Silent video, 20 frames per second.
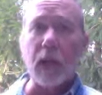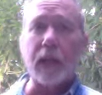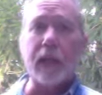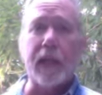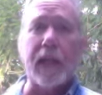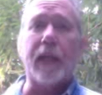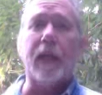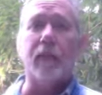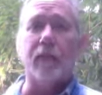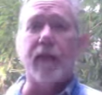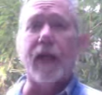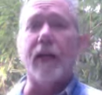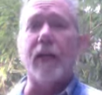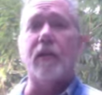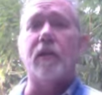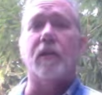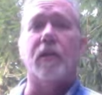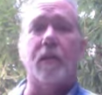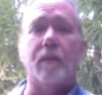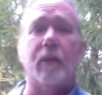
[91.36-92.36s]
Take
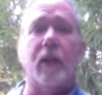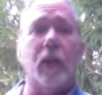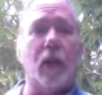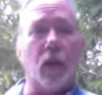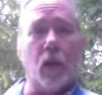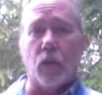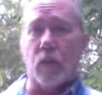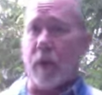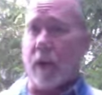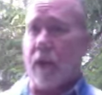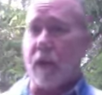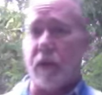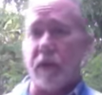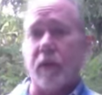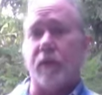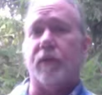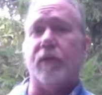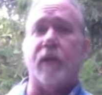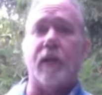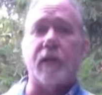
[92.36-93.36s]
advantage of them.
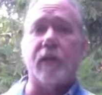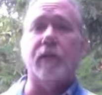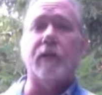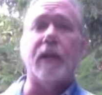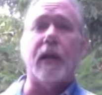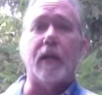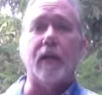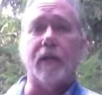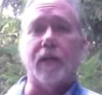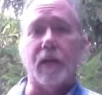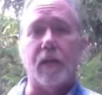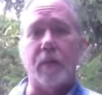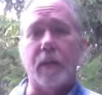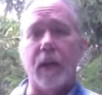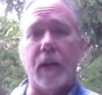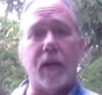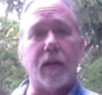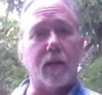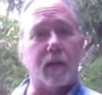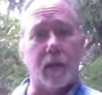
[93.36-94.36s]
Register for the new
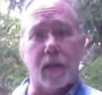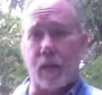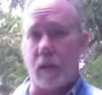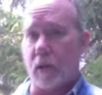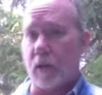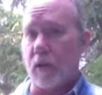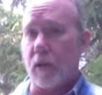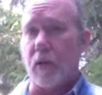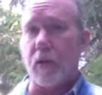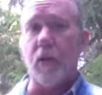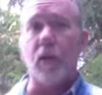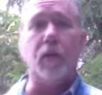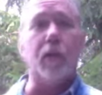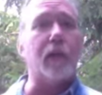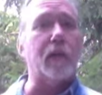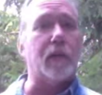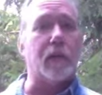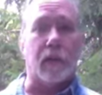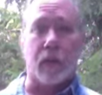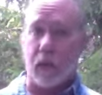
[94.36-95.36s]
teleseminars. Listen to the new
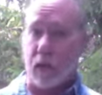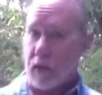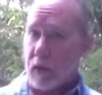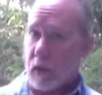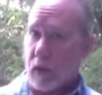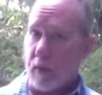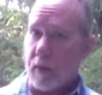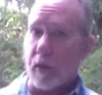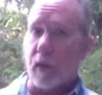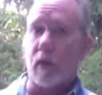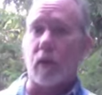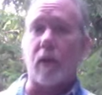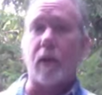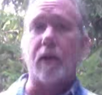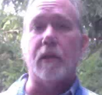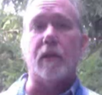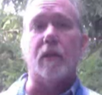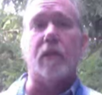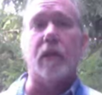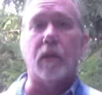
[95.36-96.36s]
ones. Listen to the
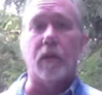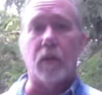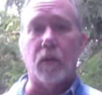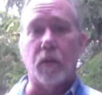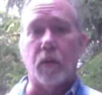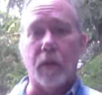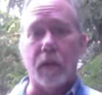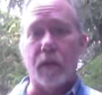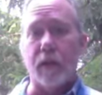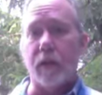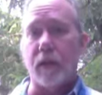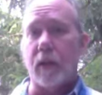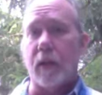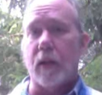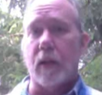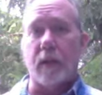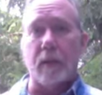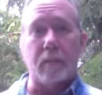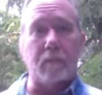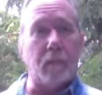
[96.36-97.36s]
recordings of the old ones.
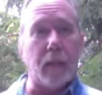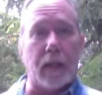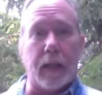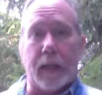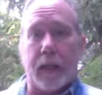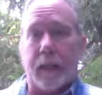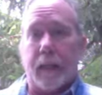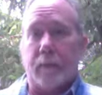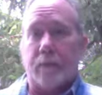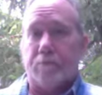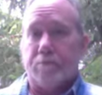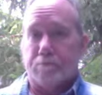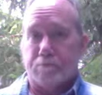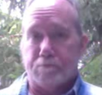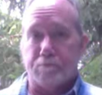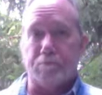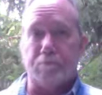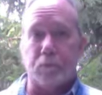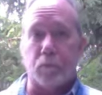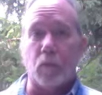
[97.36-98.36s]
Um,
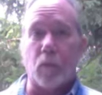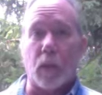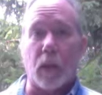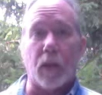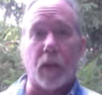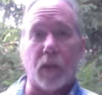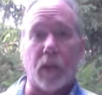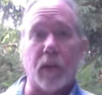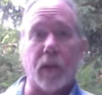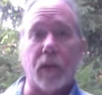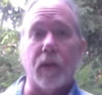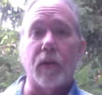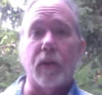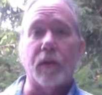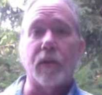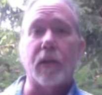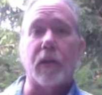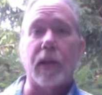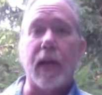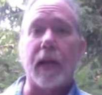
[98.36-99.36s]

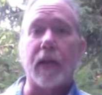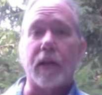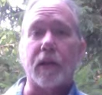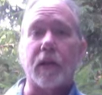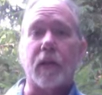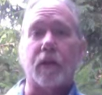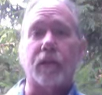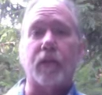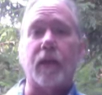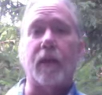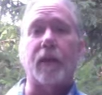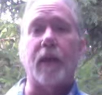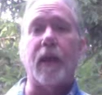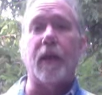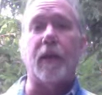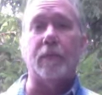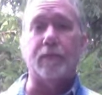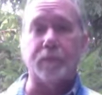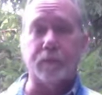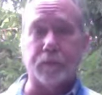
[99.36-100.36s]
there's a lot of stuff right there.